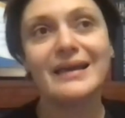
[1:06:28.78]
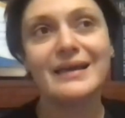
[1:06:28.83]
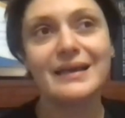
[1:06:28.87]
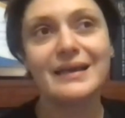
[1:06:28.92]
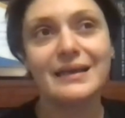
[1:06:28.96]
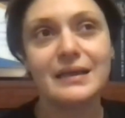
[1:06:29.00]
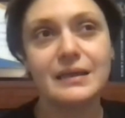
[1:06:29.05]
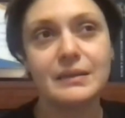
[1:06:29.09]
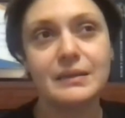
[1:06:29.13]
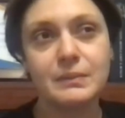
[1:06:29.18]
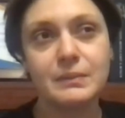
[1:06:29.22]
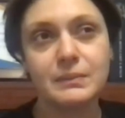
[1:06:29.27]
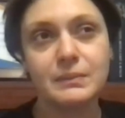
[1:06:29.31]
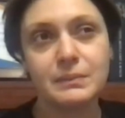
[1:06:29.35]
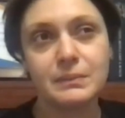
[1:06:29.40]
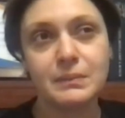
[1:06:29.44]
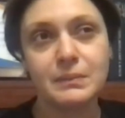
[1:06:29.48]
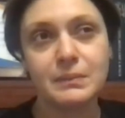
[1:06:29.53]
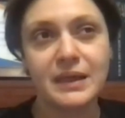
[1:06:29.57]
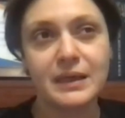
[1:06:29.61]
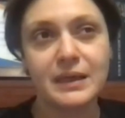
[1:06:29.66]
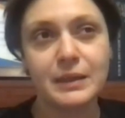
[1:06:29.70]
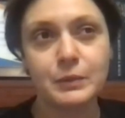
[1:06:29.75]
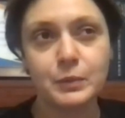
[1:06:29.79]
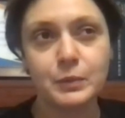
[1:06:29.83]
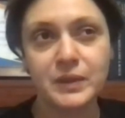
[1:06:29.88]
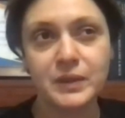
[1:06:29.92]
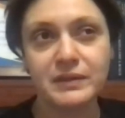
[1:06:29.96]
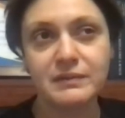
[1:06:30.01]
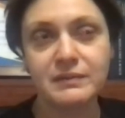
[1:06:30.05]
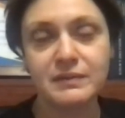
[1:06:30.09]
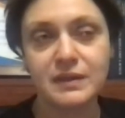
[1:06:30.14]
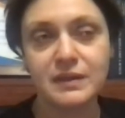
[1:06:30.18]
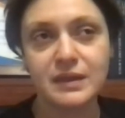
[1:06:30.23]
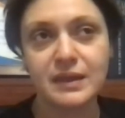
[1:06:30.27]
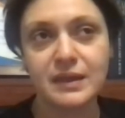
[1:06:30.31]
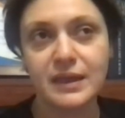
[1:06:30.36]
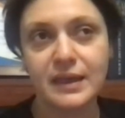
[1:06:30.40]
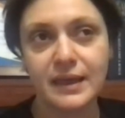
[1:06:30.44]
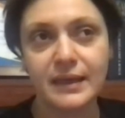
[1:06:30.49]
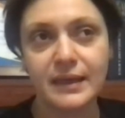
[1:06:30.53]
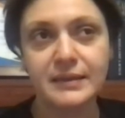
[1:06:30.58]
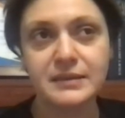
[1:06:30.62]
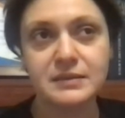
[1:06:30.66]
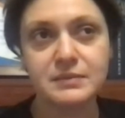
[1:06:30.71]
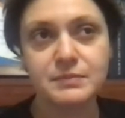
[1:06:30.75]
he may win the
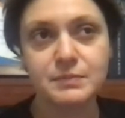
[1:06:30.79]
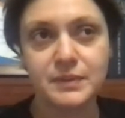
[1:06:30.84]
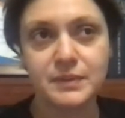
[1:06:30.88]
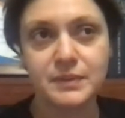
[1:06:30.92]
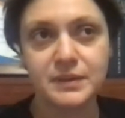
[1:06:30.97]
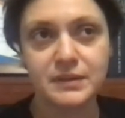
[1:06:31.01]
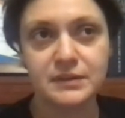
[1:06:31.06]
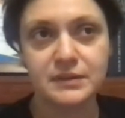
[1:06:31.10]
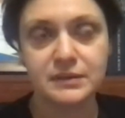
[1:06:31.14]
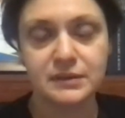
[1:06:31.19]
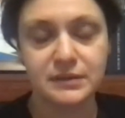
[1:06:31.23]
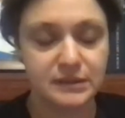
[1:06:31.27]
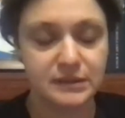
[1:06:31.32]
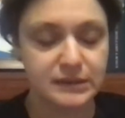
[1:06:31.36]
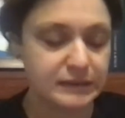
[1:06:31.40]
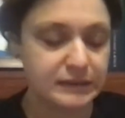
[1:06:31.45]
case, but